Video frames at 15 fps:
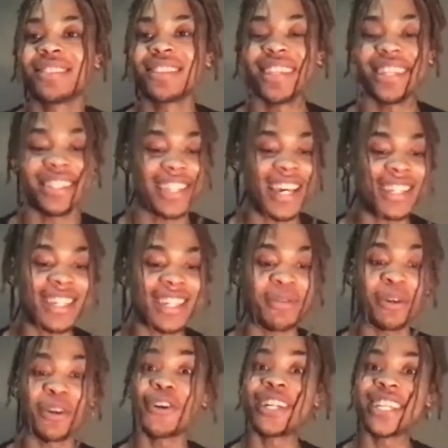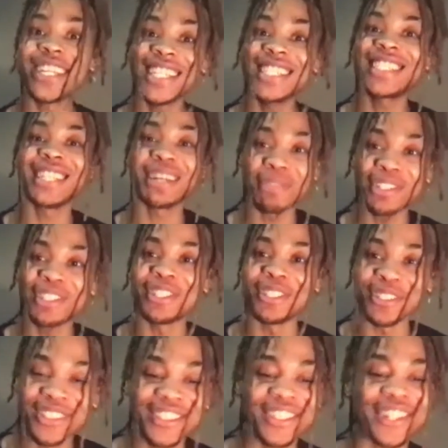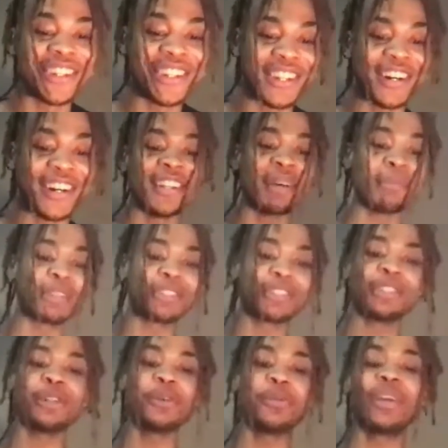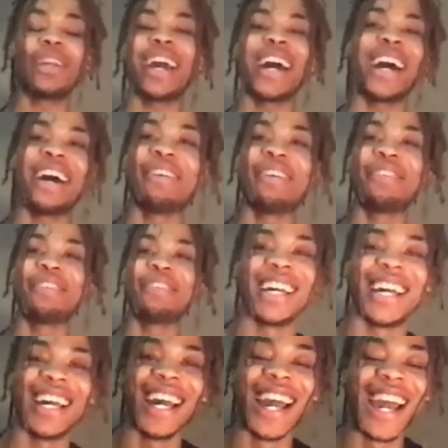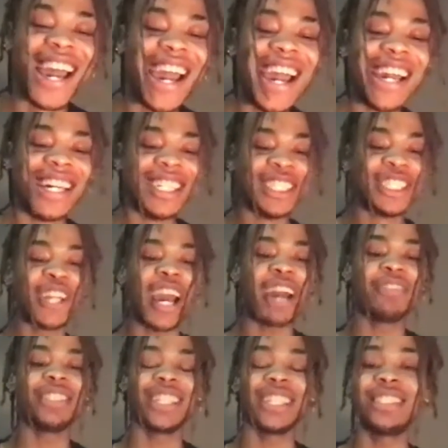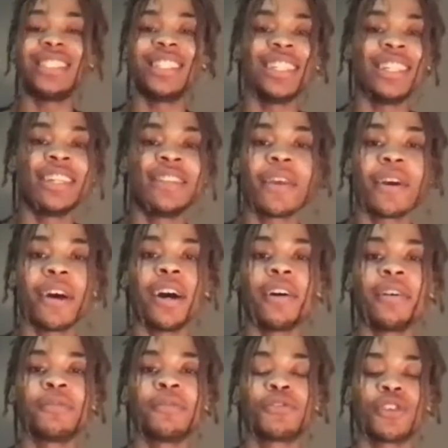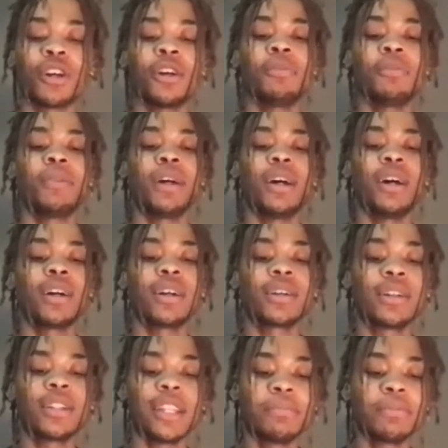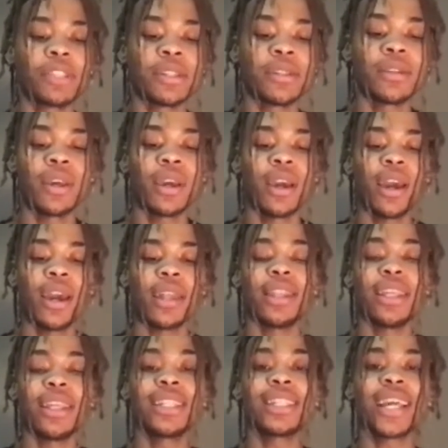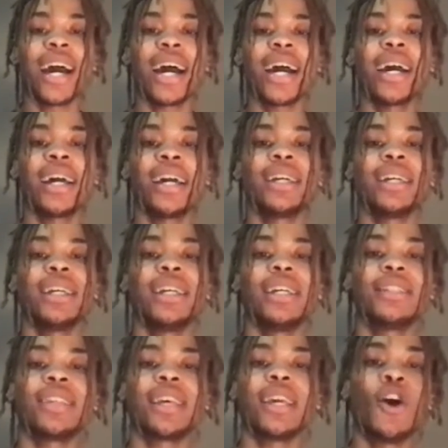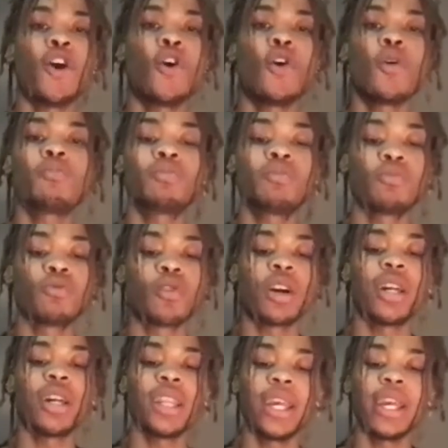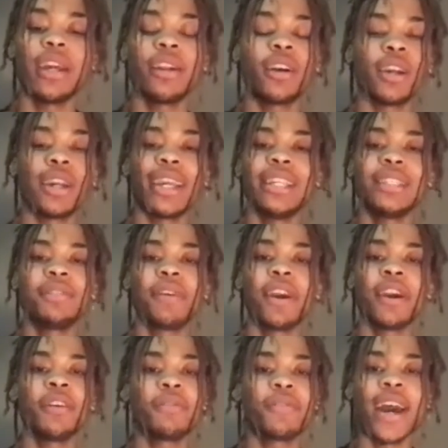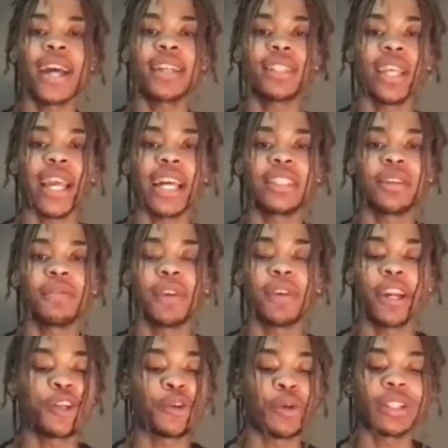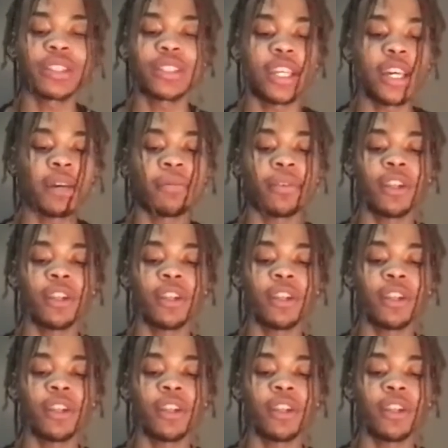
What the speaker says: it sounds like we're going to get to number 2. So, number 2, we have Travis Etienne from Clemson. This guy is a home run hitter, and he's very fast, and he has a very quick step.